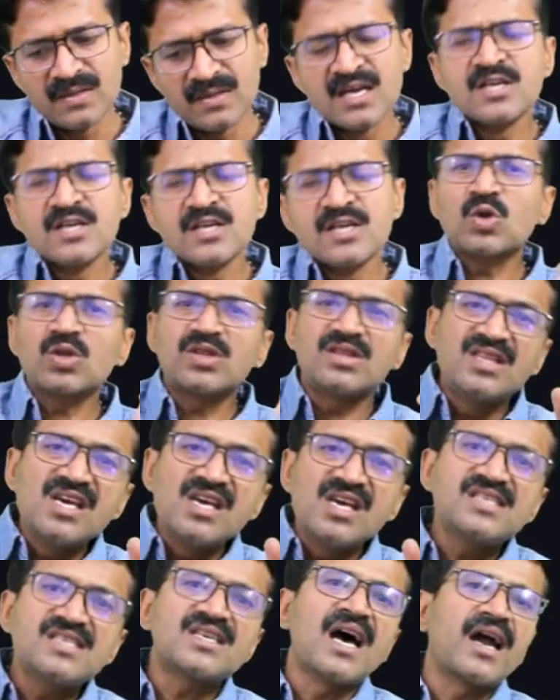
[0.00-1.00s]
So
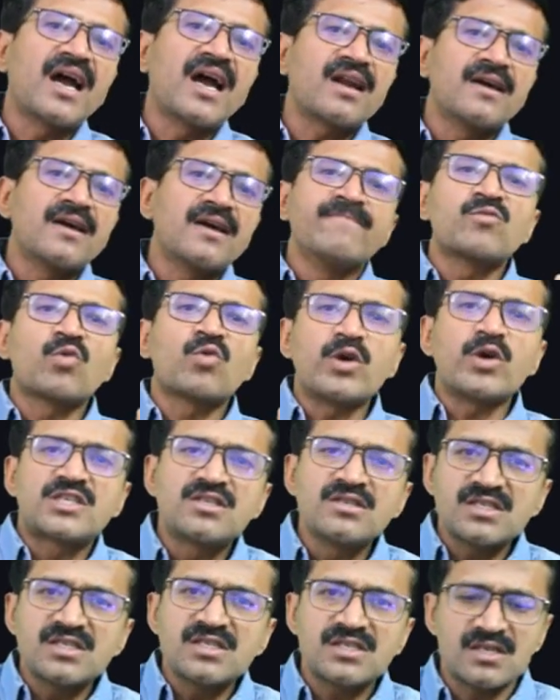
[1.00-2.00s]
these are
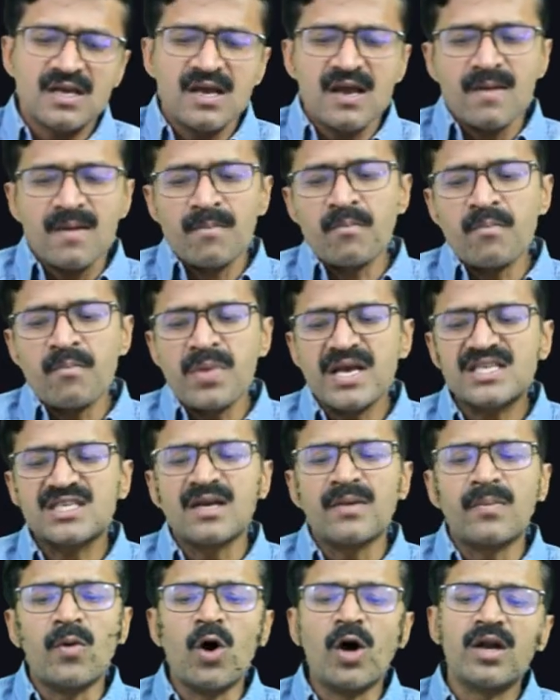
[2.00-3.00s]
questions based
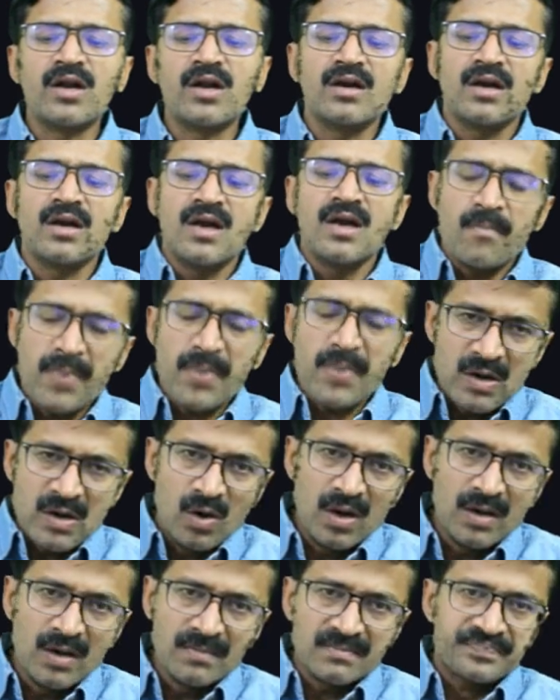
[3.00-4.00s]
upon
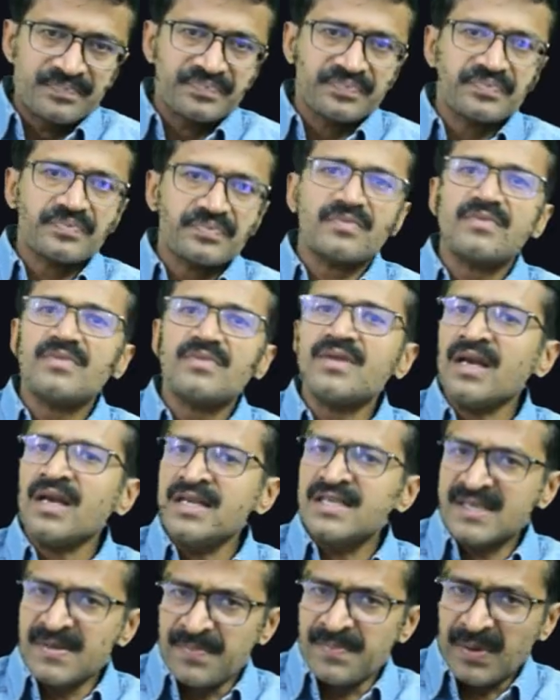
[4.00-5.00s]
pendulum,
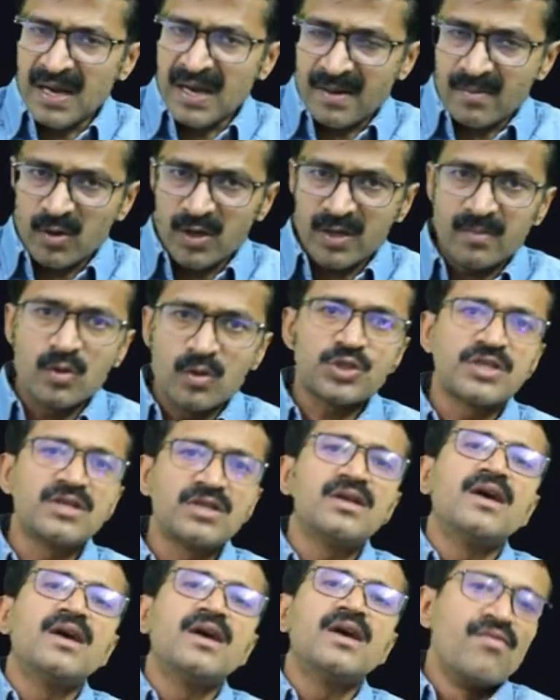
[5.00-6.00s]
simple harmonic motion,
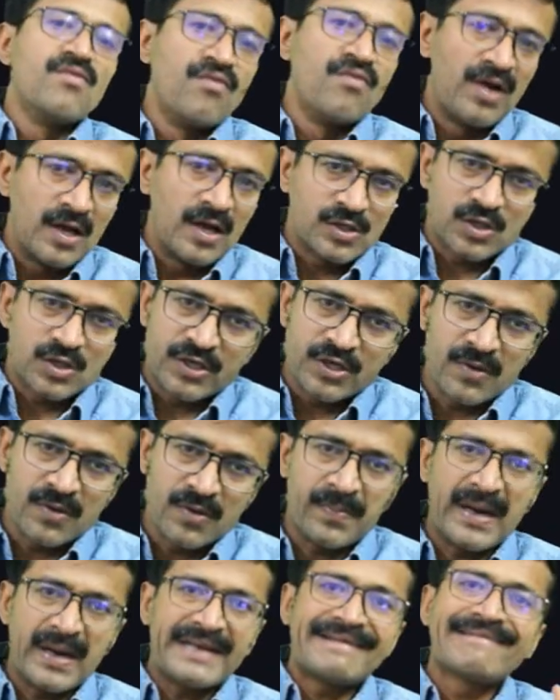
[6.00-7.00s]
velocity of
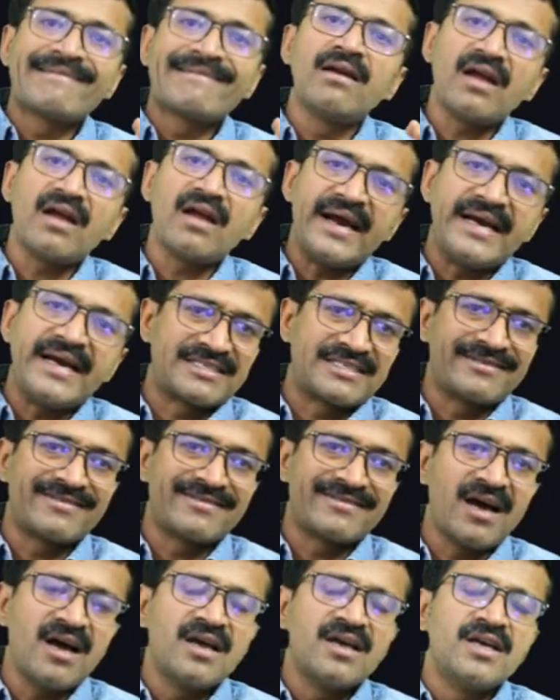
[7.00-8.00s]
particle,
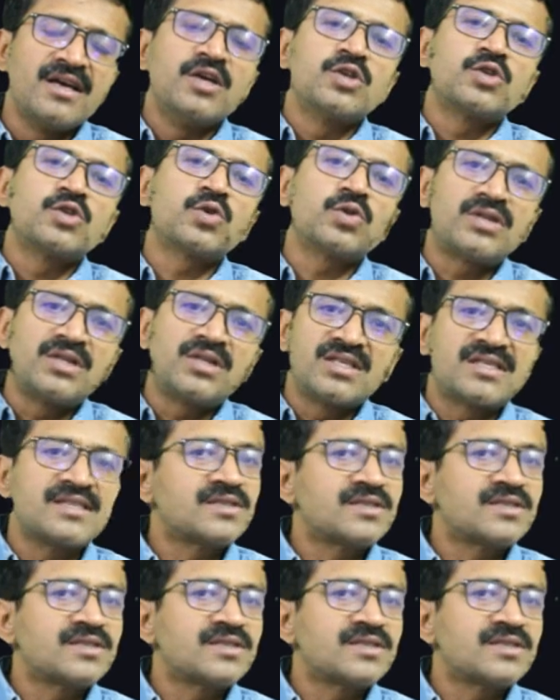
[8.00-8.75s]
etc. So this is